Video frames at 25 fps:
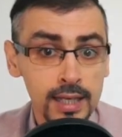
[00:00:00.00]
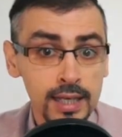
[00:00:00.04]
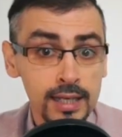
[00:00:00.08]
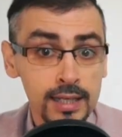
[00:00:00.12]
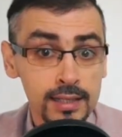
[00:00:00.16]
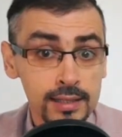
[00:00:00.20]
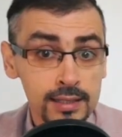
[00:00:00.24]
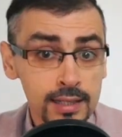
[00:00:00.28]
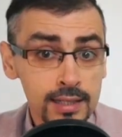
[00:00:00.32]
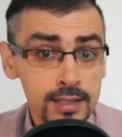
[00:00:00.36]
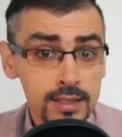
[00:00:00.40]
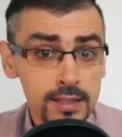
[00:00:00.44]

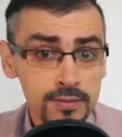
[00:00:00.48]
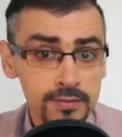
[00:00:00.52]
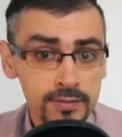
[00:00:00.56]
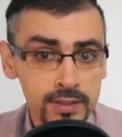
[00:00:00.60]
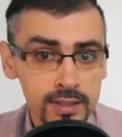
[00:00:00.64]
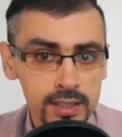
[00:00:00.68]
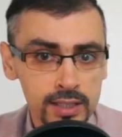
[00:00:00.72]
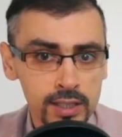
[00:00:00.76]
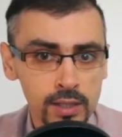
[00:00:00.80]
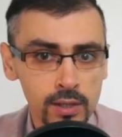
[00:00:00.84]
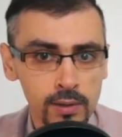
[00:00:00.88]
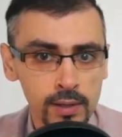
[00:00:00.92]
In this
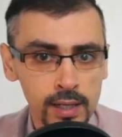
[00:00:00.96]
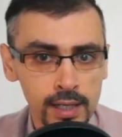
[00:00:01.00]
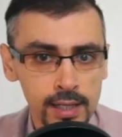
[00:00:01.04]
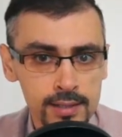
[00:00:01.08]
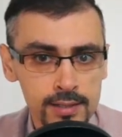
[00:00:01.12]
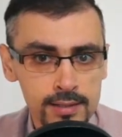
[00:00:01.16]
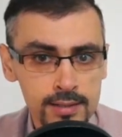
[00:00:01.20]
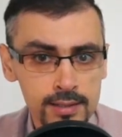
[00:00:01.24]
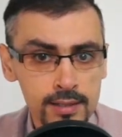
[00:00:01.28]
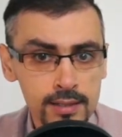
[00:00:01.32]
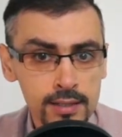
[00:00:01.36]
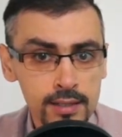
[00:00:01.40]
video
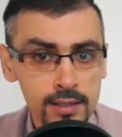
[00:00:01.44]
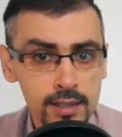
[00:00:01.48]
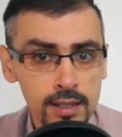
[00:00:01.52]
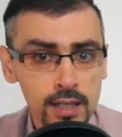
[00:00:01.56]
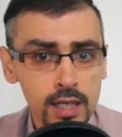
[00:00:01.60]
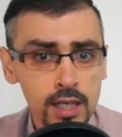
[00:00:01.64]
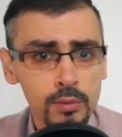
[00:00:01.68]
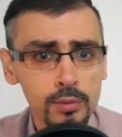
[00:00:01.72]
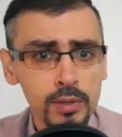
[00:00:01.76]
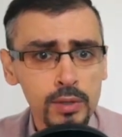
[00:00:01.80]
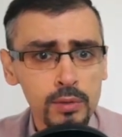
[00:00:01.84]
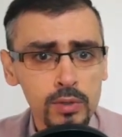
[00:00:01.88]
lesson,
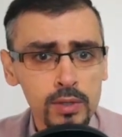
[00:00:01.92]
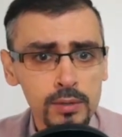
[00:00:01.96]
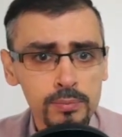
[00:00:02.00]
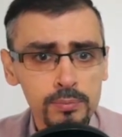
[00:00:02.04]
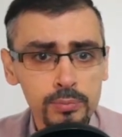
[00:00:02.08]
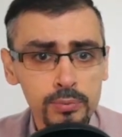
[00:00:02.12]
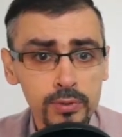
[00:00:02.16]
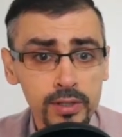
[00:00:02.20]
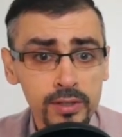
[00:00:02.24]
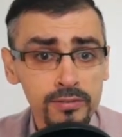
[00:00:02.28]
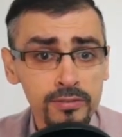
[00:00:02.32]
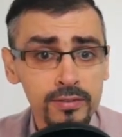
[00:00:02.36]
we will
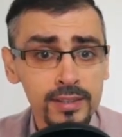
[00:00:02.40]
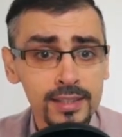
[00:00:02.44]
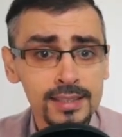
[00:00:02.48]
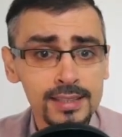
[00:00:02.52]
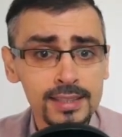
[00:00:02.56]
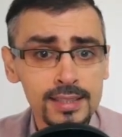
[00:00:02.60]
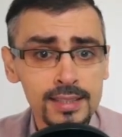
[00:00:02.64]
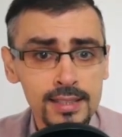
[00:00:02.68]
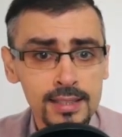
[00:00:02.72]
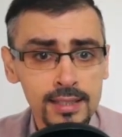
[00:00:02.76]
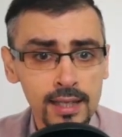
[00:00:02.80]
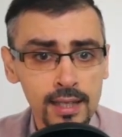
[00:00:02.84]
briefly
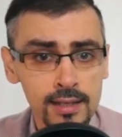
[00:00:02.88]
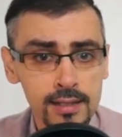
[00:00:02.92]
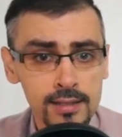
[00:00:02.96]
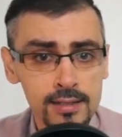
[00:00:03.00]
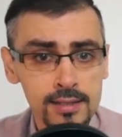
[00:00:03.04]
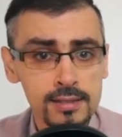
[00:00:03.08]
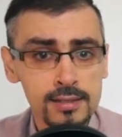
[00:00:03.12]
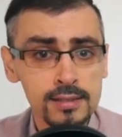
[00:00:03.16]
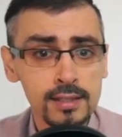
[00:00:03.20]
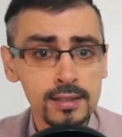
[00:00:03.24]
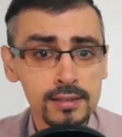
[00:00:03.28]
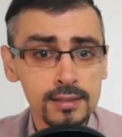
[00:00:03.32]

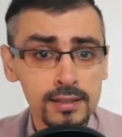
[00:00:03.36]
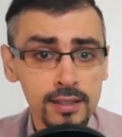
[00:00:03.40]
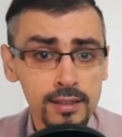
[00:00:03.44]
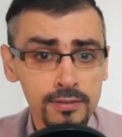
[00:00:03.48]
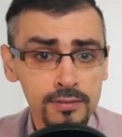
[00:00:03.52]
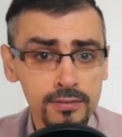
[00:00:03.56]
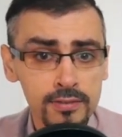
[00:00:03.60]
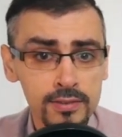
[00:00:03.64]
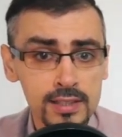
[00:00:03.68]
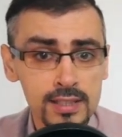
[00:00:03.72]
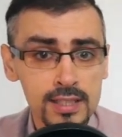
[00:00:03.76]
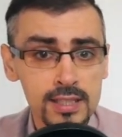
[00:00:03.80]
discuss the
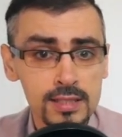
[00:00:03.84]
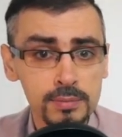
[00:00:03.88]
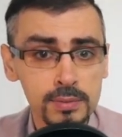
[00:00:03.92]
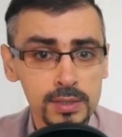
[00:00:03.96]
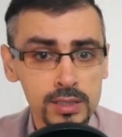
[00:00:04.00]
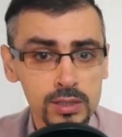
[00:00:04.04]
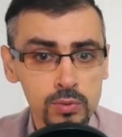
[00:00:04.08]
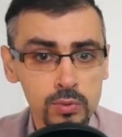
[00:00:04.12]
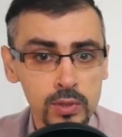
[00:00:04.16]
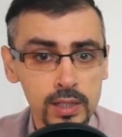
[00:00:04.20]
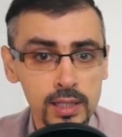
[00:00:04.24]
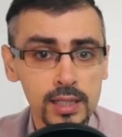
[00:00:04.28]
difference
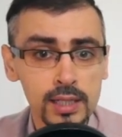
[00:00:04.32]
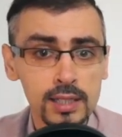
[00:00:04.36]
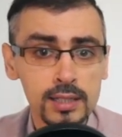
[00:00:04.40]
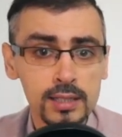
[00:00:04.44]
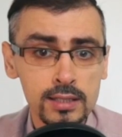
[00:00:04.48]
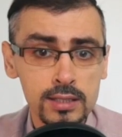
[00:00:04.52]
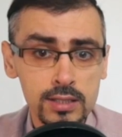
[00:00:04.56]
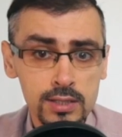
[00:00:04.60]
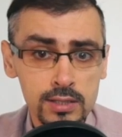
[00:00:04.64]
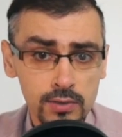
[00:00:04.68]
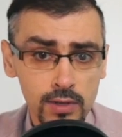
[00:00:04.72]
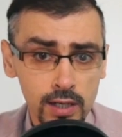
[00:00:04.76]
between
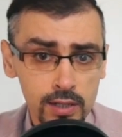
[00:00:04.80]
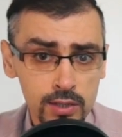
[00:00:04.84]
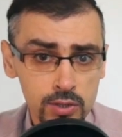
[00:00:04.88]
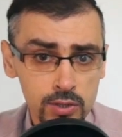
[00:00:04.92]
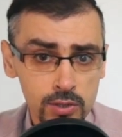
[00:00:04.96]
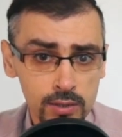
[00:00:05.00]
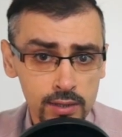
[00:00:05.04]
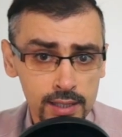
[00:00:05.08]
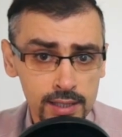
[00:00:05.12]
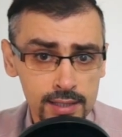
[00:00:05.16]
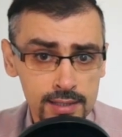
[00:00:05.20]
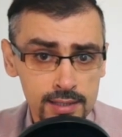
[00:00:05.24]

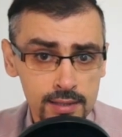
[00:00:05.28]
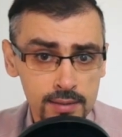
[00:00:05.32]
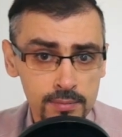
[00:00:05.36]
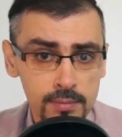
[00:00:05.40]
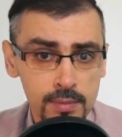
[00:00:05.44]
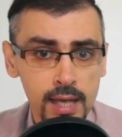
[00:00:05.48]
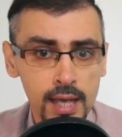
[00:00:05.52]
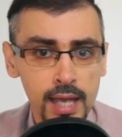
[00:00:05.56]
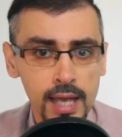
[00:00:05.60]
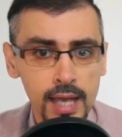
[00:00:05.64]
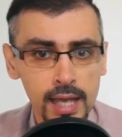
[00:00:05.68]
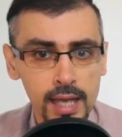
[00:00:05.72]

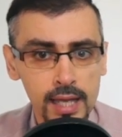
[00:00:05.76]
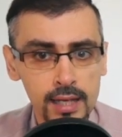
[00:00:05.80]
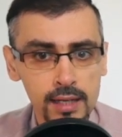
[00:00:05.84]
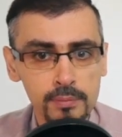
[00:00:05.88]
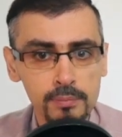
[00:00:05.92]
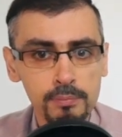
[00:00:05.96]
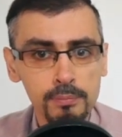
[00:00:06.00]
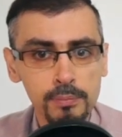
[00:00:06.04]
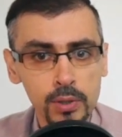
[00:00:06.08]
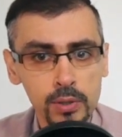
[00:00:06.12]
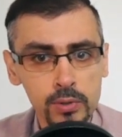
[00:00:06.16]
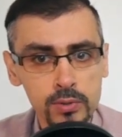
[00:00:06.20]
structuralism
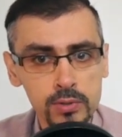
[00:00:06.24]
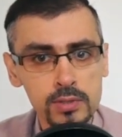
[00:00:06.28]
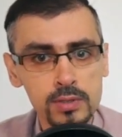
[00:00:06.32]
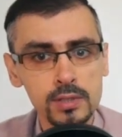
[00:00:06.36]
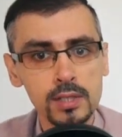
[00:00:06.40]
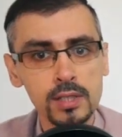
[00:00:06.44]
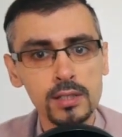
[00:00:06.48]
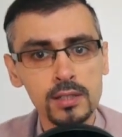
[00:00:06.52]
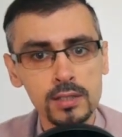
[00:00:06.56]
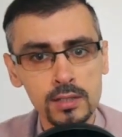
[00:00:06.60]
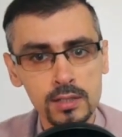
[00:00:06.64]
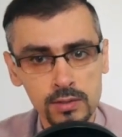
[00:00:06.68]
and
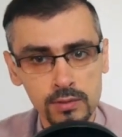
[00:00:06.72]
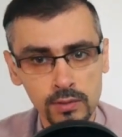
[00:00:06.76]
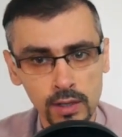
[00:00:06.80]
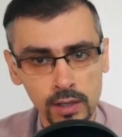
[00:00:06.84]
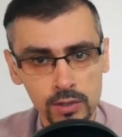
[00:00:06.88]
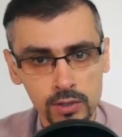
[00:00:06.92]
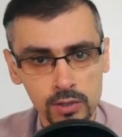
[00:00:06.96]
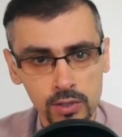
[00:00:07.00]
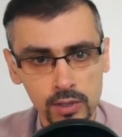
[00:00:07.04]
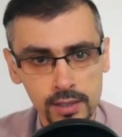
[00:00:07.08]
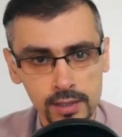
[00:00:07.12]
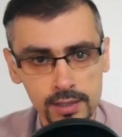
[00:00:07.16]

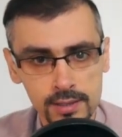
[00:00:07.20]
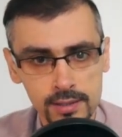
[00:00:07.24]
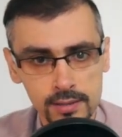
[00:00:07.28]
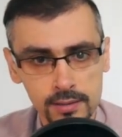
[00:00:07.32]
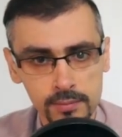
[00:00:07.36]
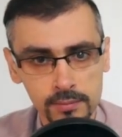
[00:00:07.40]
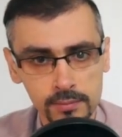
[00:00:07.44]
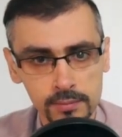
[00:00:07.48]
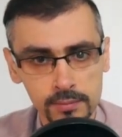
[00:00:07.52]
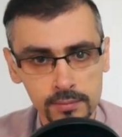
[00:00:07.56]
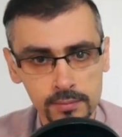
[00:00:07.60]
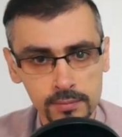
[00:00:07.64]
post-structuralism.